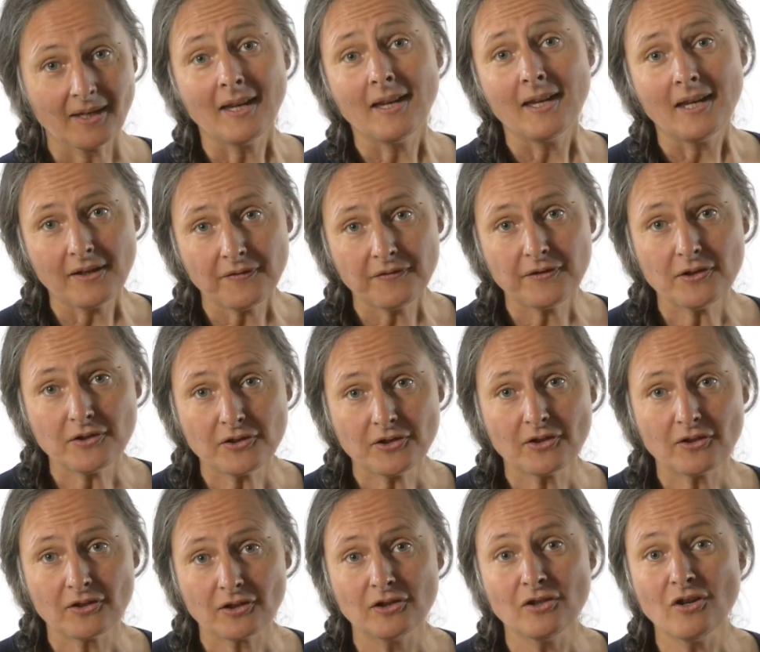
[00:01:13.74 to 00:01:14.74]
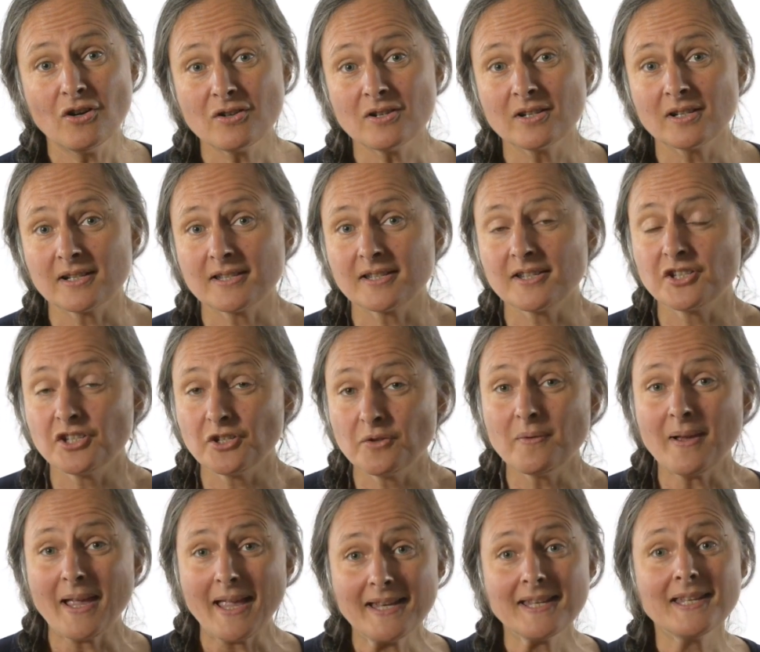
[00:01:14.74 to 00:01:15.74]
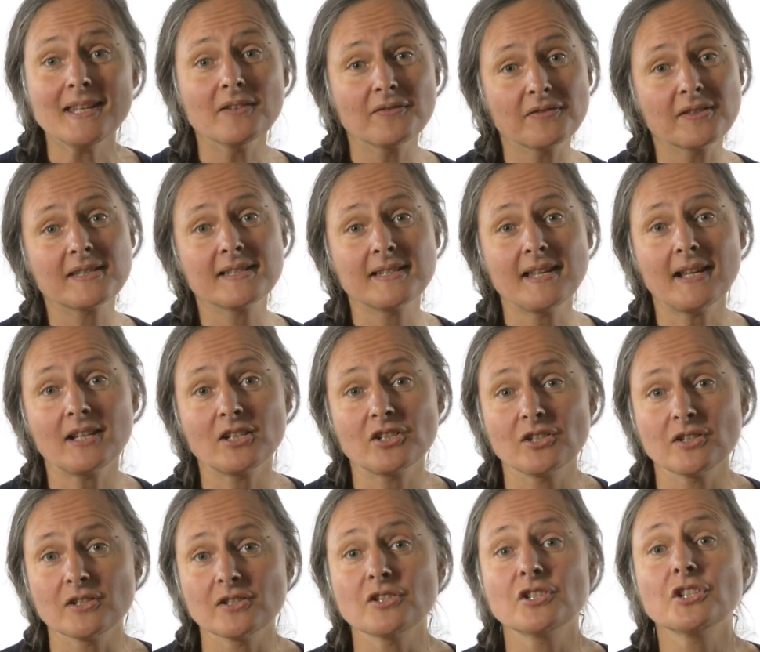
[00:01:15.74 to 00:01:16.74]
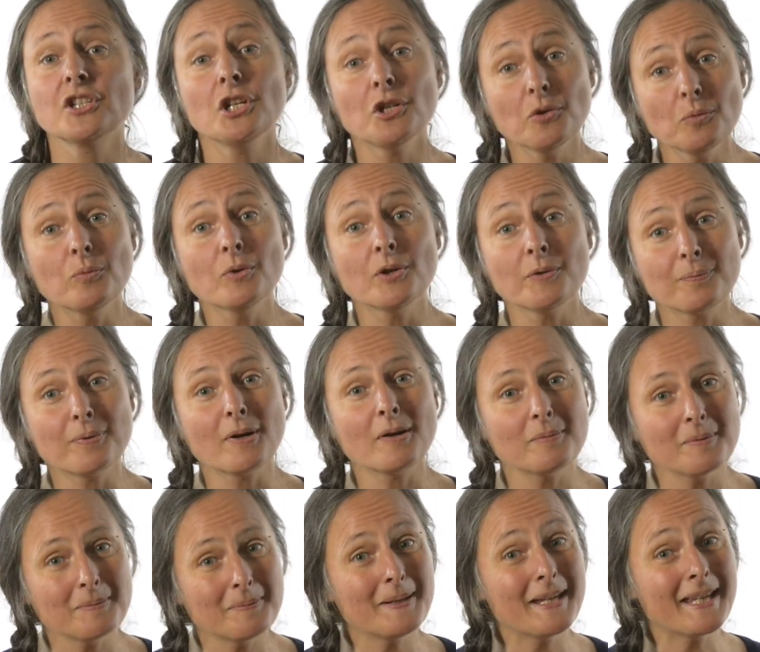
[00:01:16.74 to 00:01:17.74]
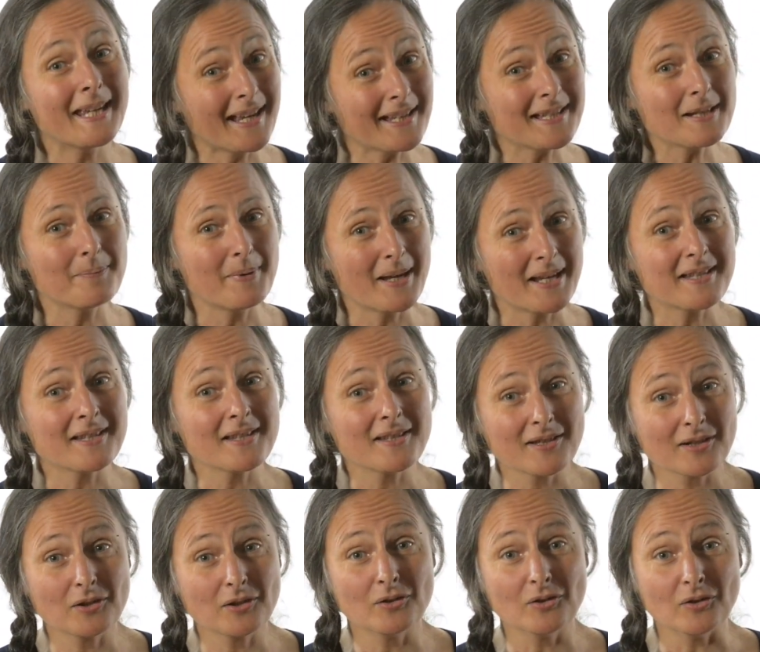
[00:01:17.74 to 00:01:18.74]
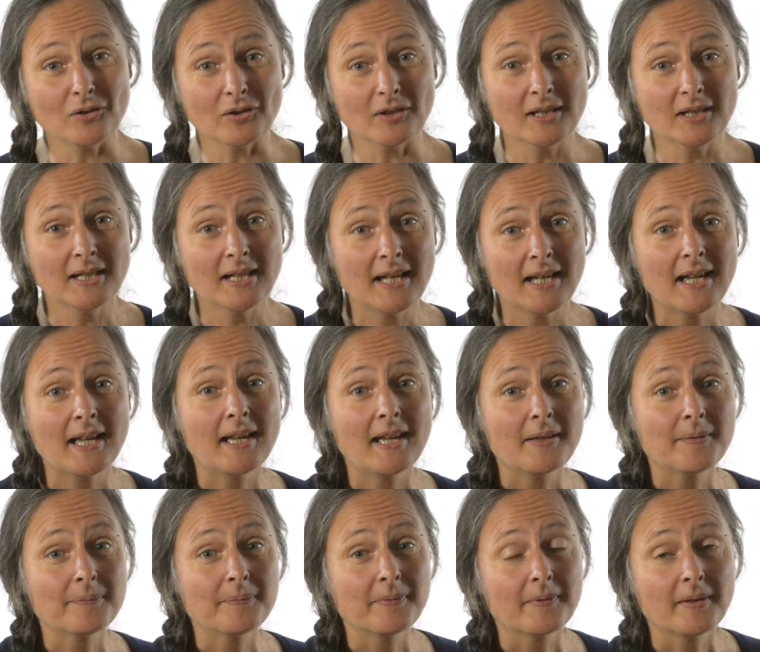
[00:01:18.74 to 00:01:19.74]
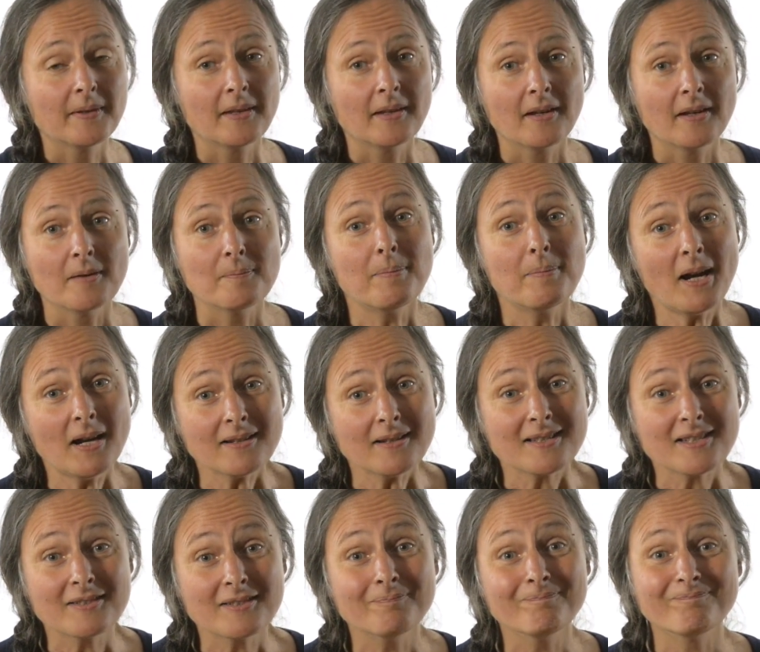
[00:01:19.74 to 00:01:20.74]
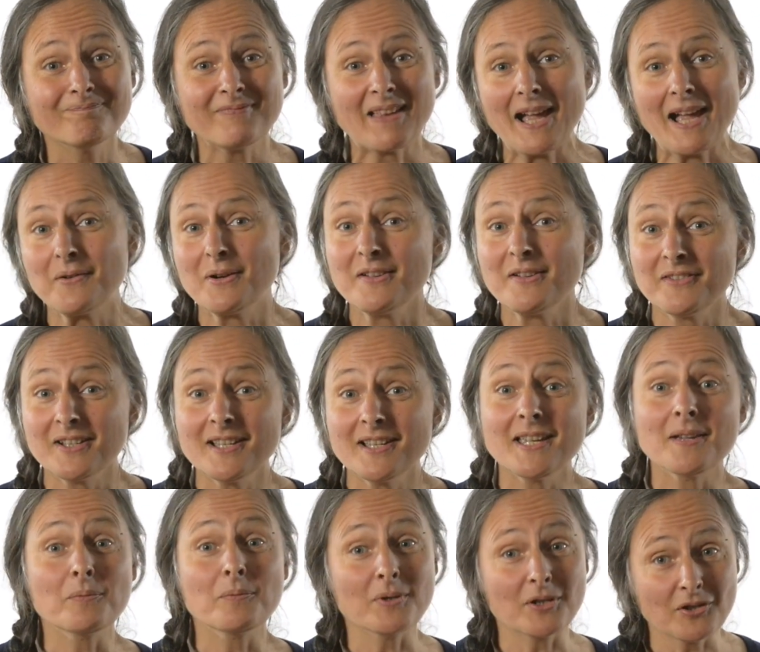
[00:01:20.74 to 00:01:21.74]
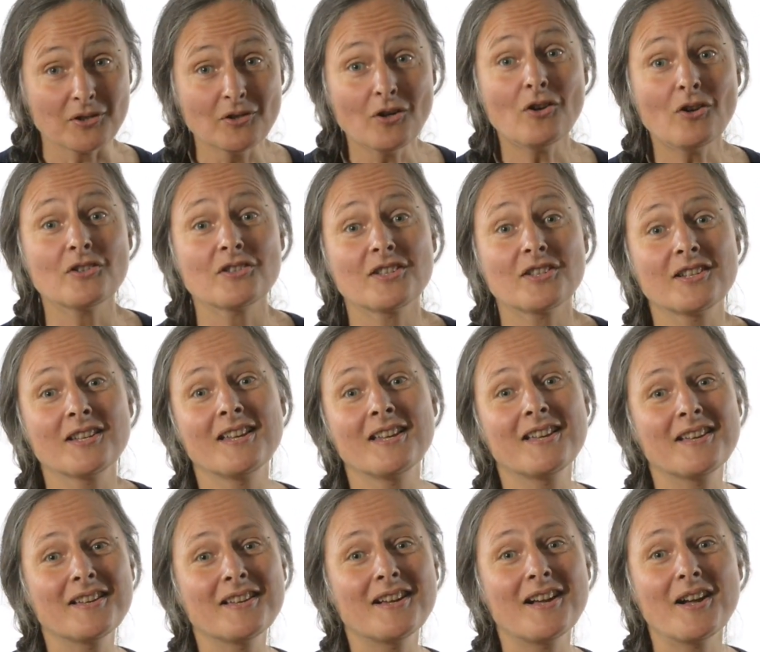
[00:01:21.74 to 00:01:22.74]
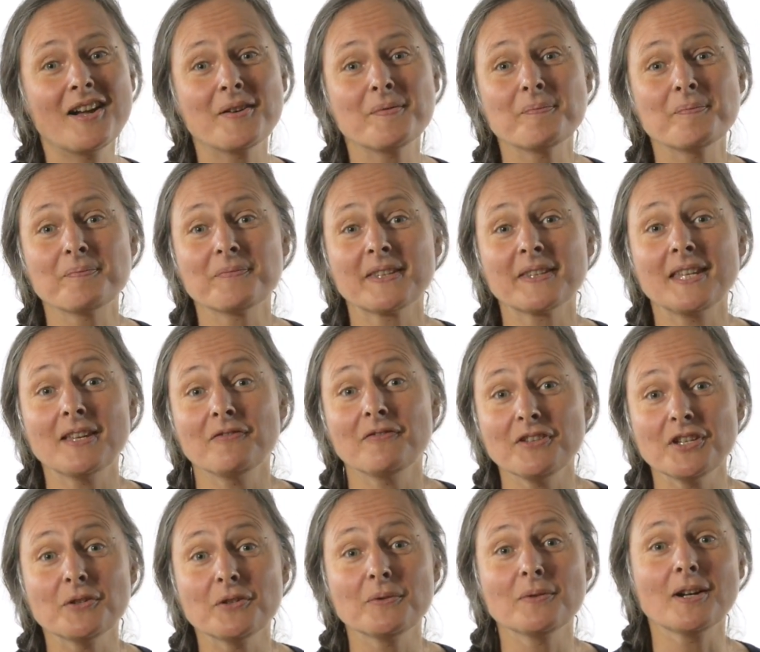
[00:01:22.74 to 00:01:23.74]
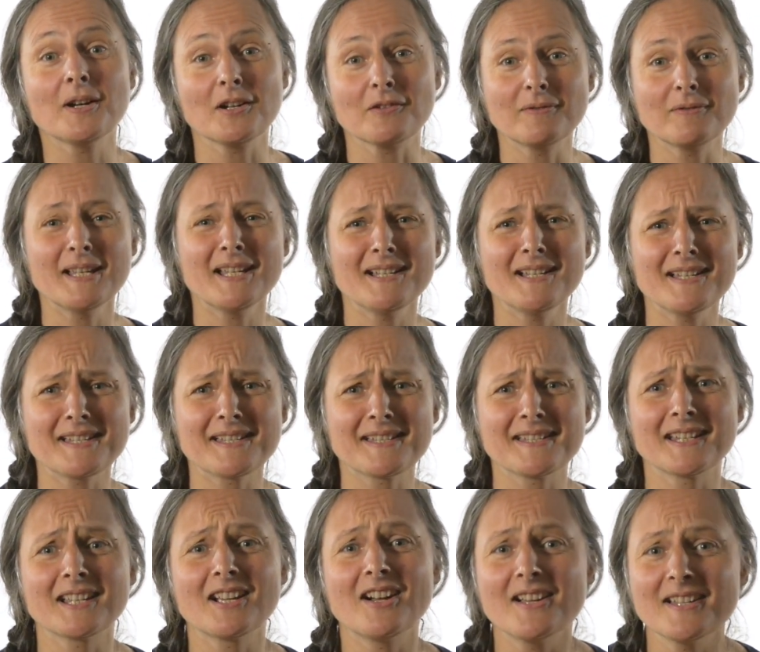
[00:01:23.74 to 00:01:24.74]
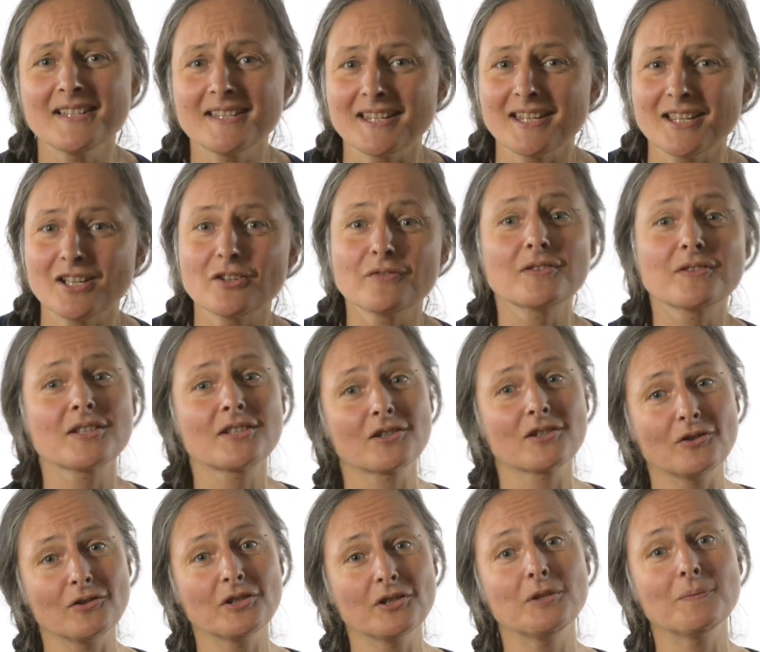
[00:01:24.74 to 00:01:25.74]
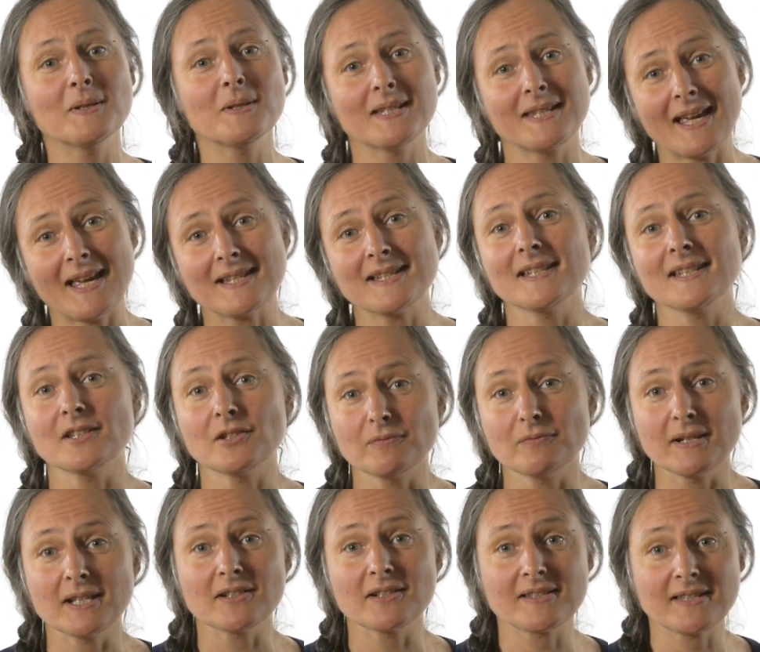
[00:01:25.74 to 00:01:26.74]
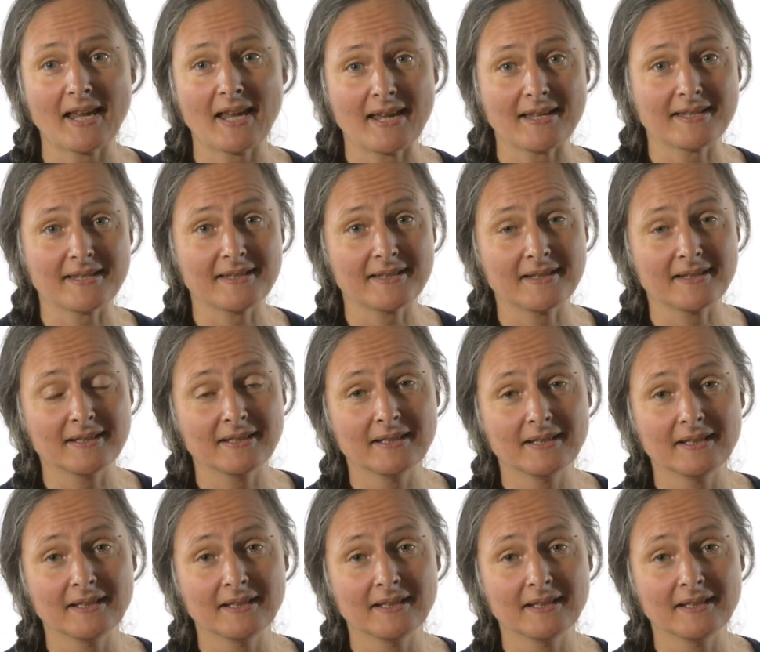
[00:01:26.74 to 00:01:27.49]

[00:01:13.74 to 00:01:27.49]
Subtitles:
If you took longer to do any of the sections, you would probably get a better score. But, however, it would not give you a realistic idea of the score you would get in the real test.